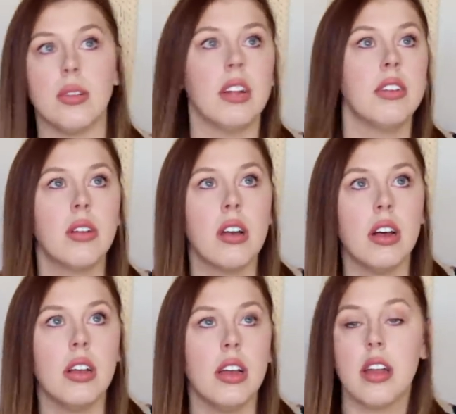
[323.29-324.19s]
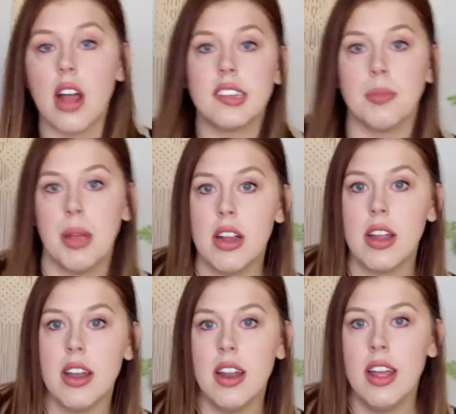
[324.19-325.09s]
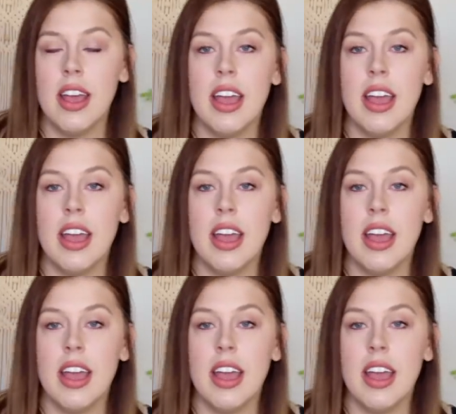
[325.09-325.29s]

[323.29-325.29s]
whatever you want to call it, enoxaparin.